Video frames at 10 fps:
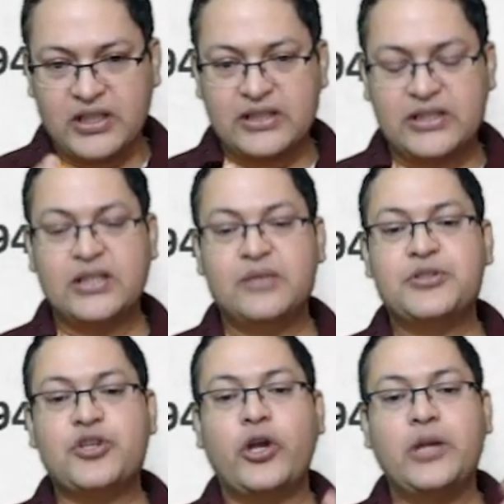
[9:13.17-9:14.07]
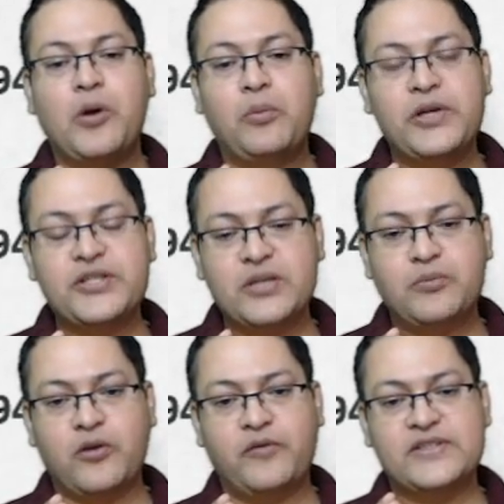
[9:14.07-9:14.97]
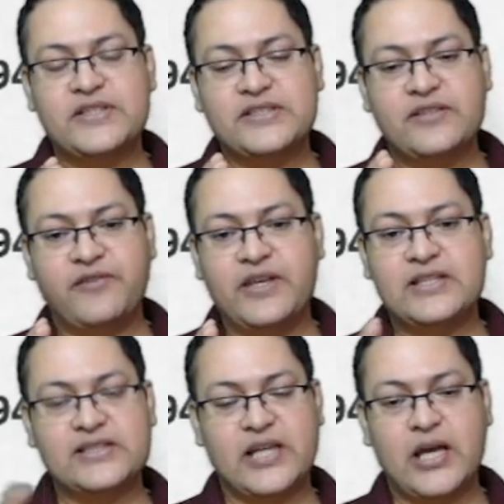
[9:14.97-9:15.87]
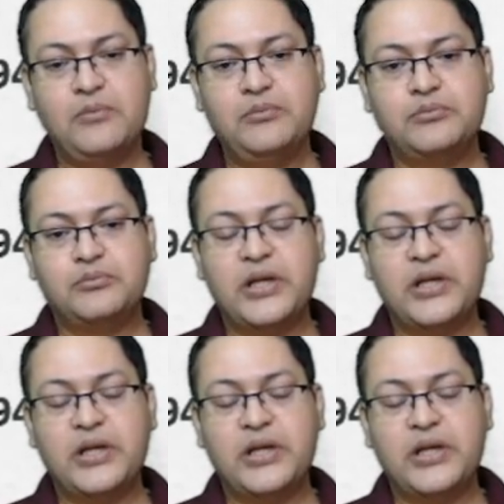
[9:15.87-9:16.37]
the majority population professes the faith Islam,